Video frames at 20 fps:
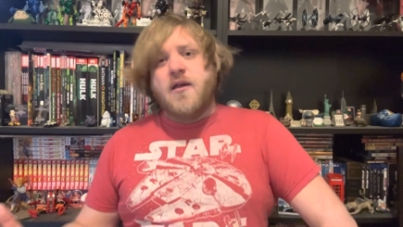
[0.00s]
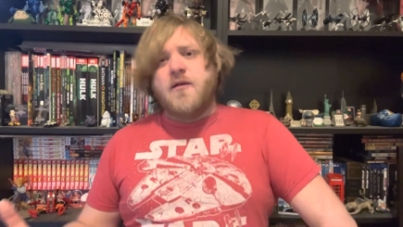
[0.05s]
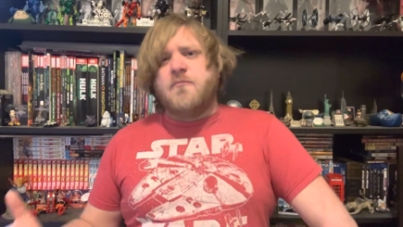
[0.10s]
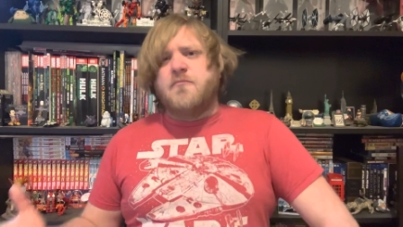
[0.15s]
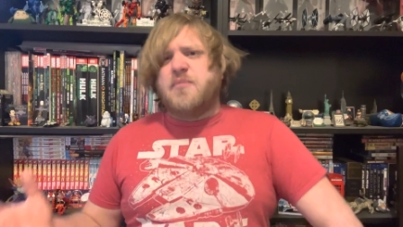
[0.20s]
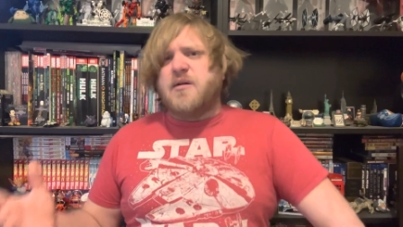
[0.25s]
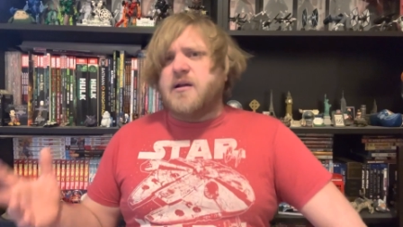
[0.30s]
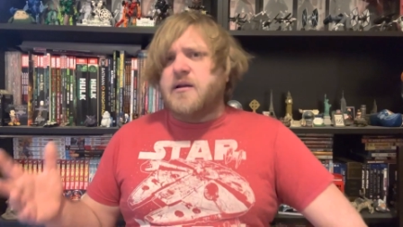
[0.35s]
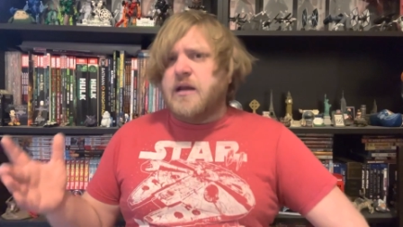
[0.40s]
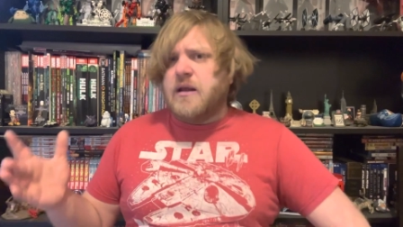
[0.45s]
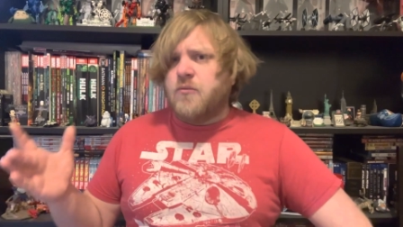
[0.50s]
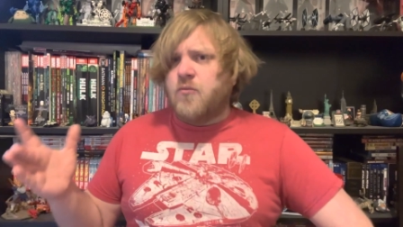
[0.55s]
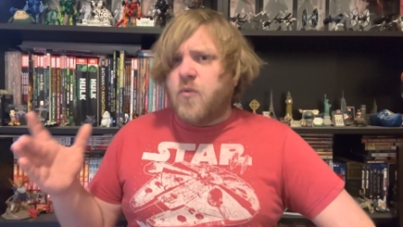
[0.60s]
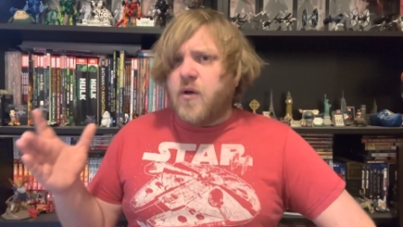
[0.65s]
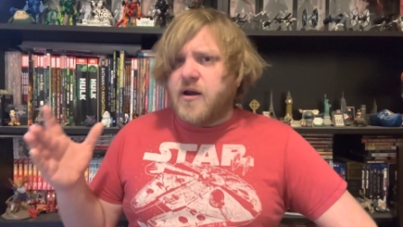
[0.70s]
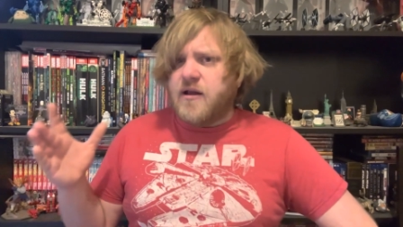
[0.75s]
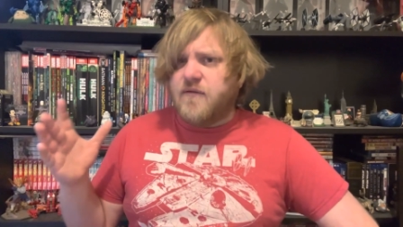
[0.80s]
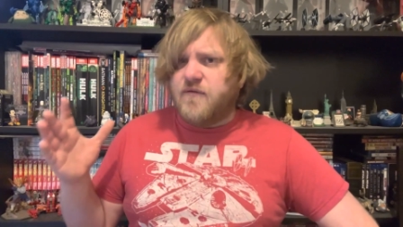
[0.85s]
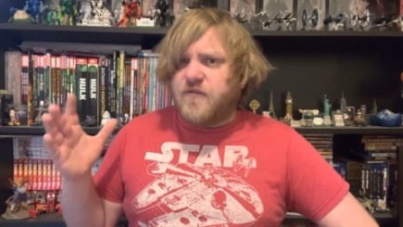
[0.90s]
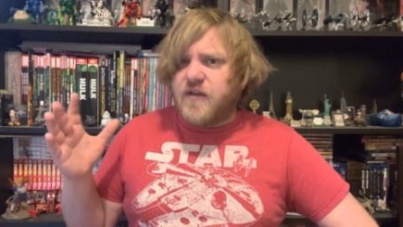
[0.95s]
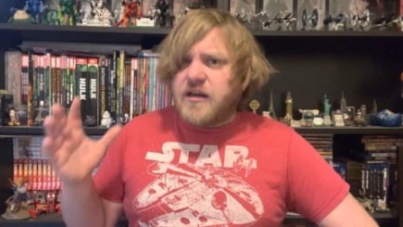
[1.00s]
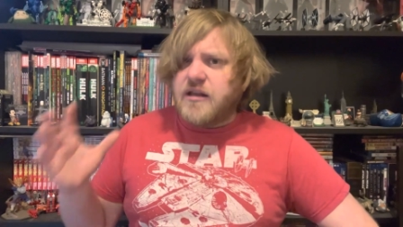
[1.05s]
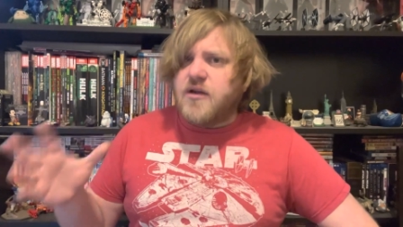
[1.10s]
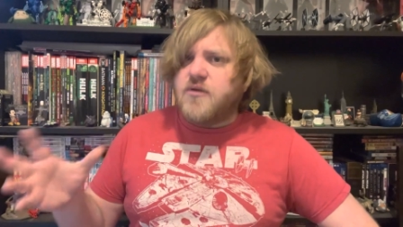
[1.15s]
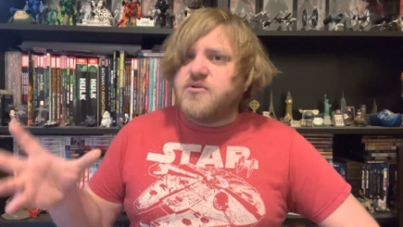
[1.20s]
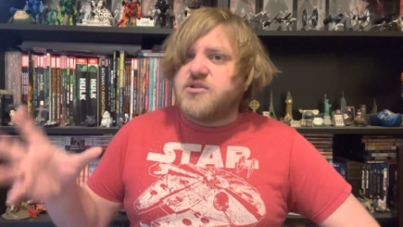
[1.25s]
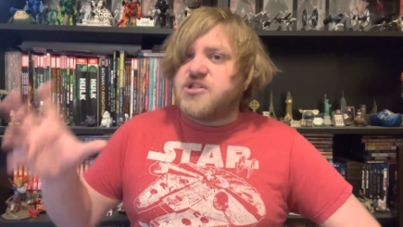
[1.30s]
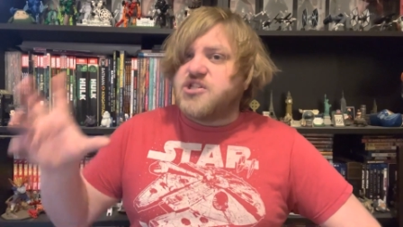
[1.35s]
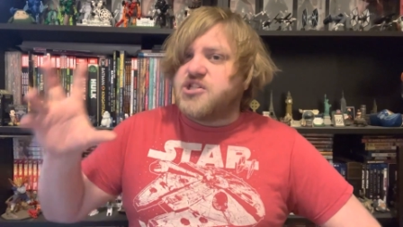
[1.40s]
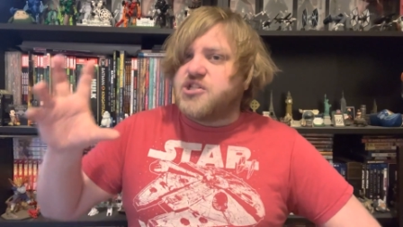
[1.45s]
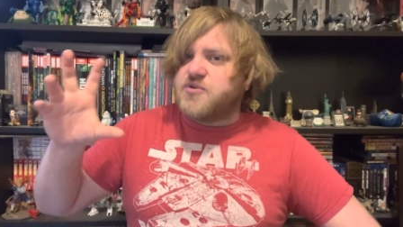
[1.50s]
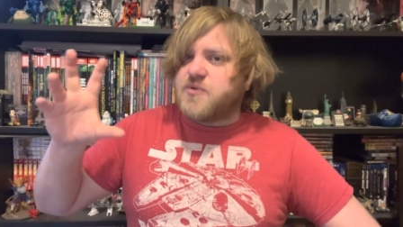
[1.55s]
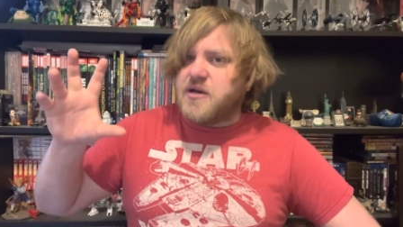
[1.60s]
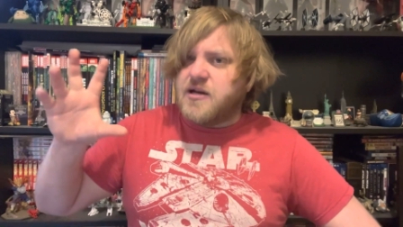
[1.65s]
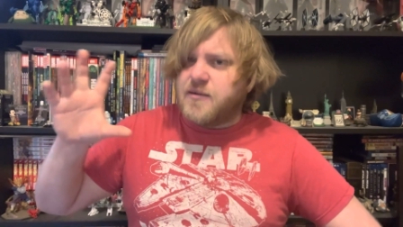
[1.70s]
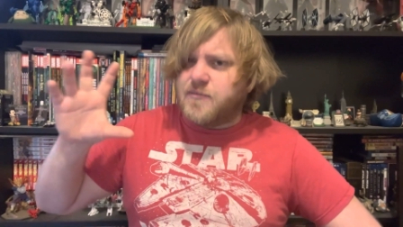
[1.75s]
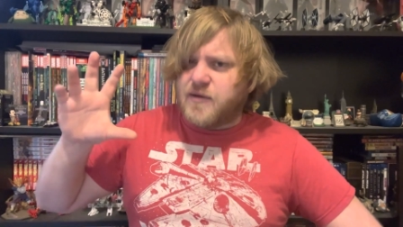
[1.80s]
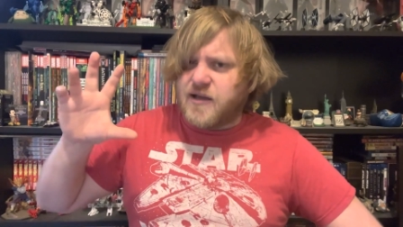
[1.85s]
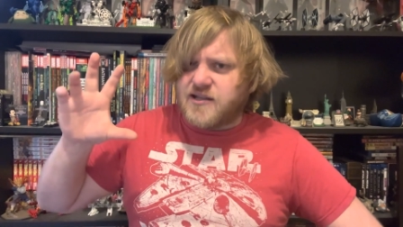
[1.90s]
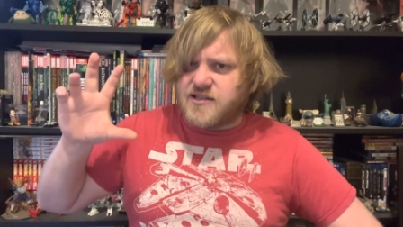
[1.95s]
But when a video just straight
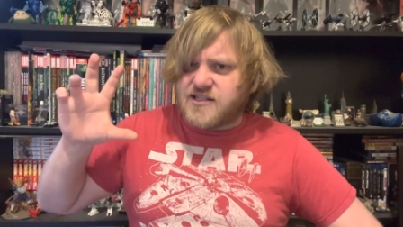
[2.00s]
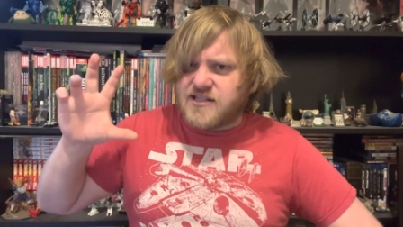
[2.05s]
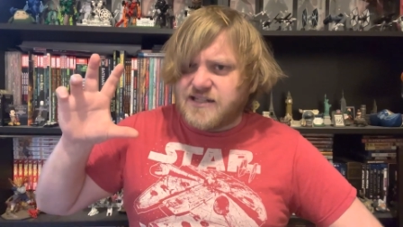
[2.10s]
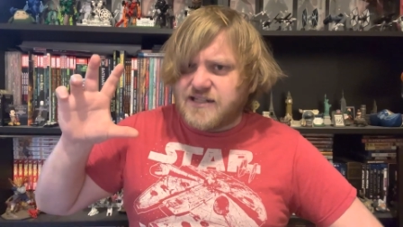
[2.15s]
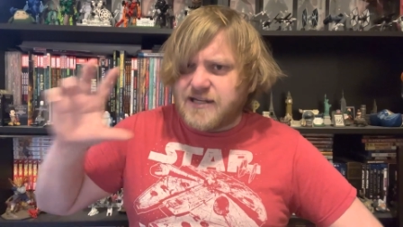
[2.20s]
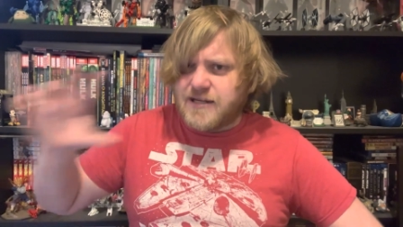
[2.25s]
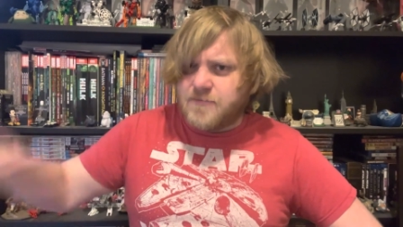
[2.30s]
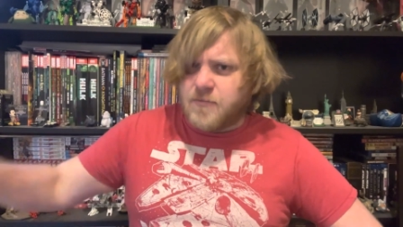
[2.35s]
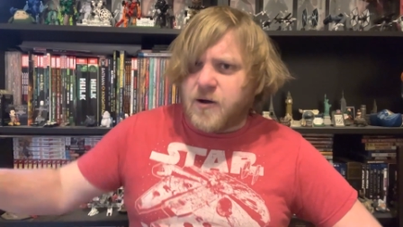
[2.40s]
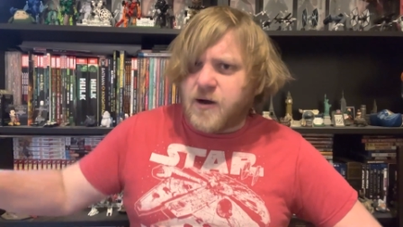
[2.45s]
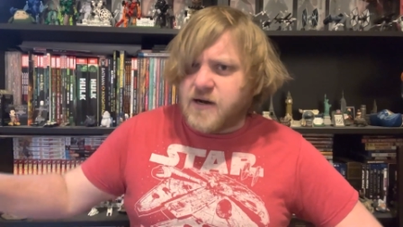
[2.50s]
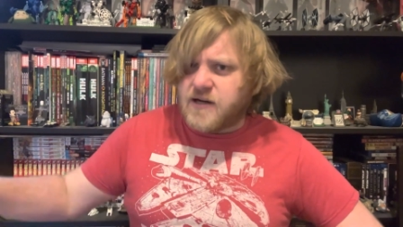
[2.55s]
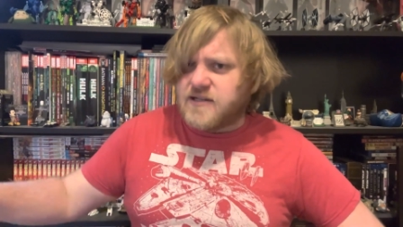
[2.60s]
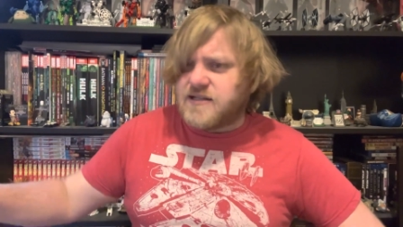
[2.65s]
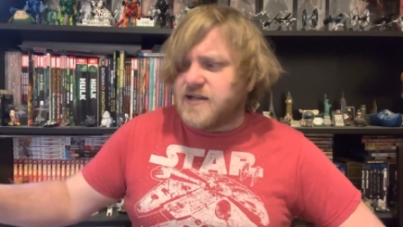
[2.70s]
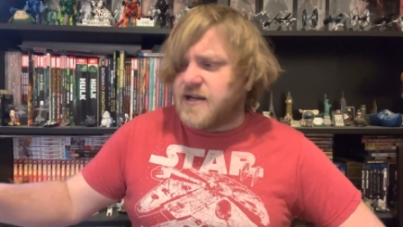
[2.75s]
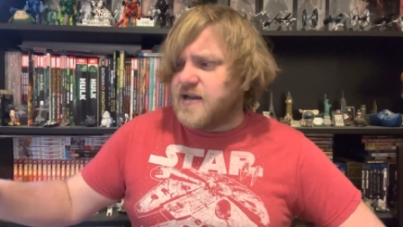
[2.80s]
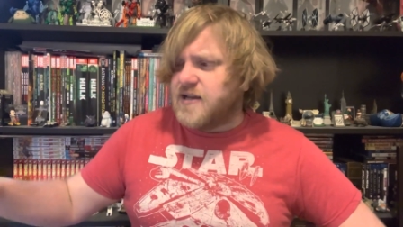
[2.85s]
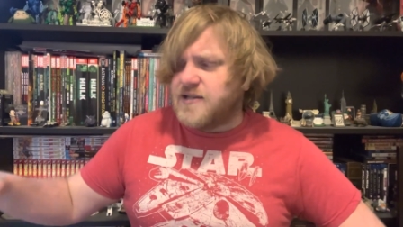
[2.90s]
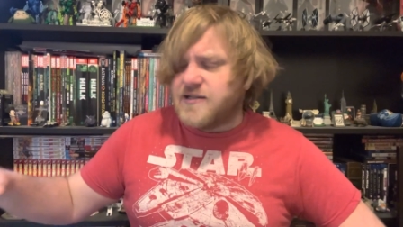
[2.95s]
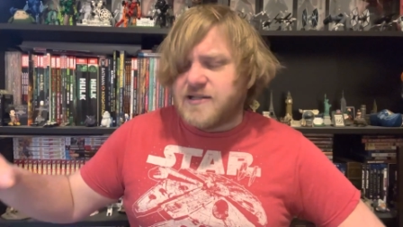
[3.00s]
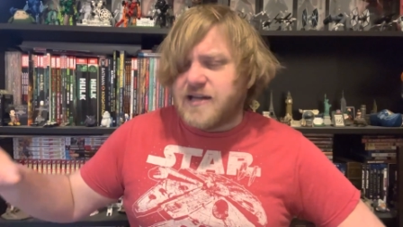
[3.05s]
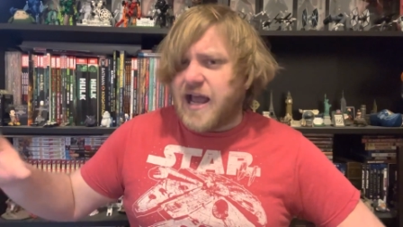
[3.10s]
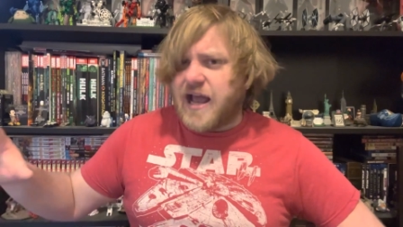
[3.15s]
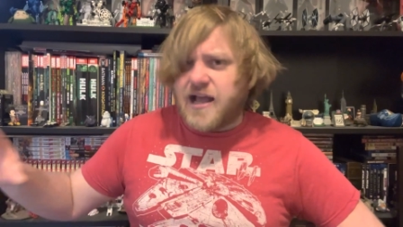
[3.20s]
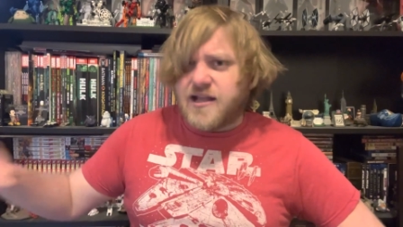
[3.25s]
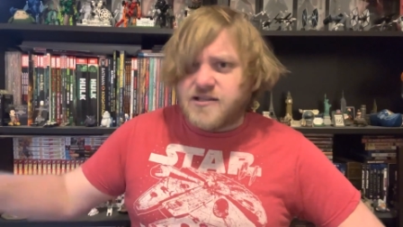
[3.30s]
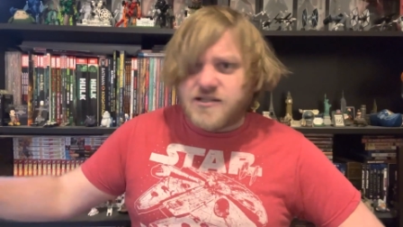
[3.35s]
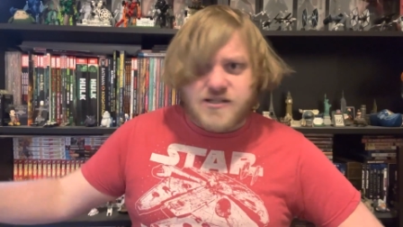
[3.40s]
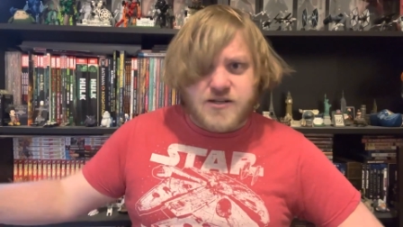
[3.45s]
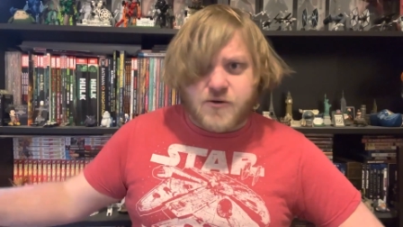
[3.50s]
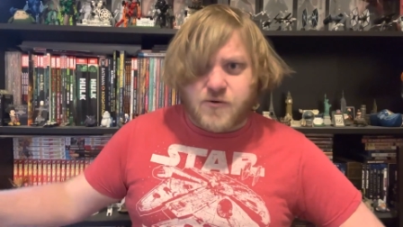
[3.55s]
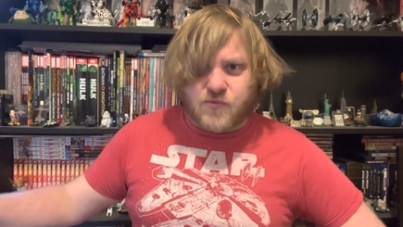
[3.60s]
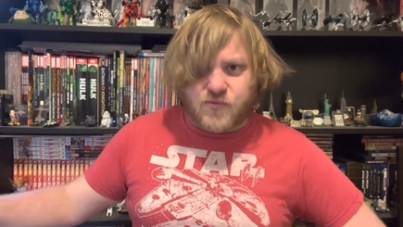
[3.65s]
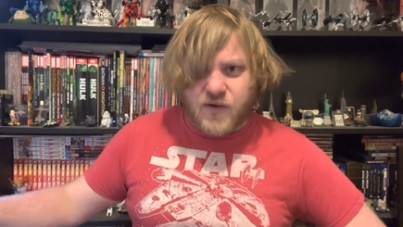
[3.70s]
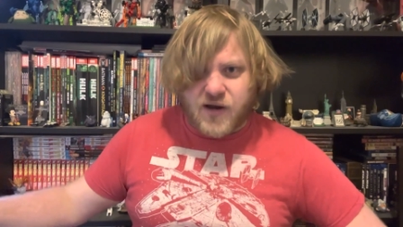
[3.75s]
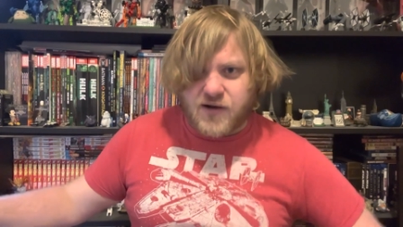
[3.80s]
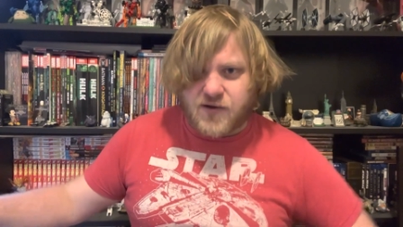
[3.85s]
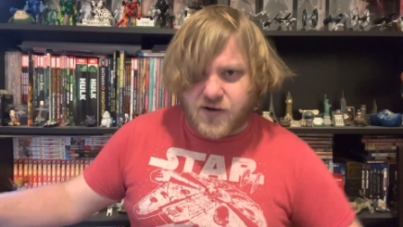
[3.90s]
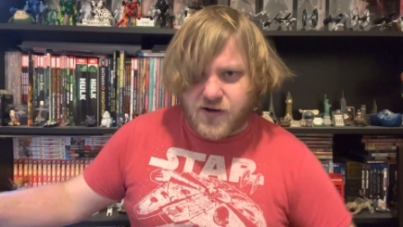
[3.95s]
up gets demonetized, ads don't
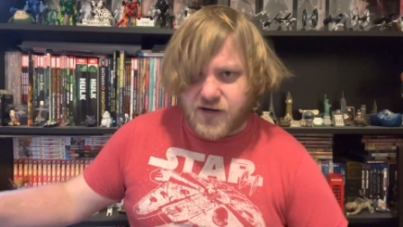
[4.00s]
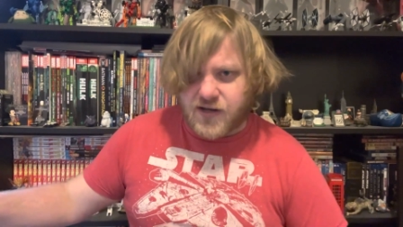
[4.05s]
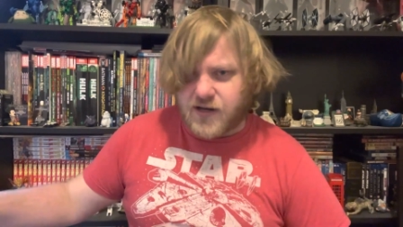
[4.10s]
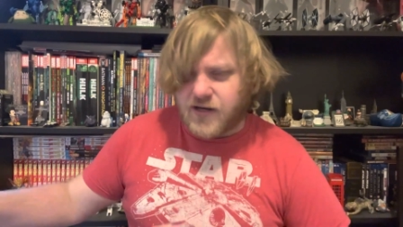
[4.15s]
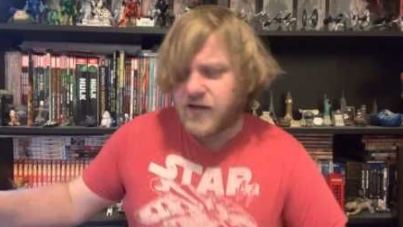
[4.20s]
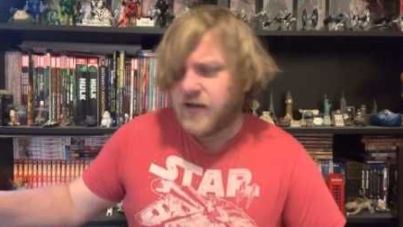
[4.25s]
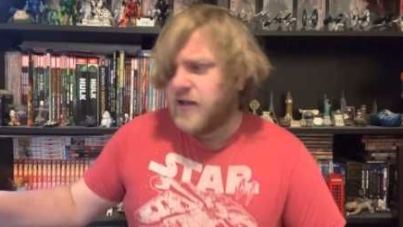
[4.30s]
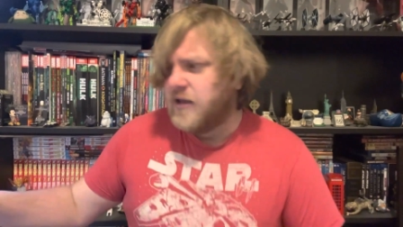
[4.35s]
run on it.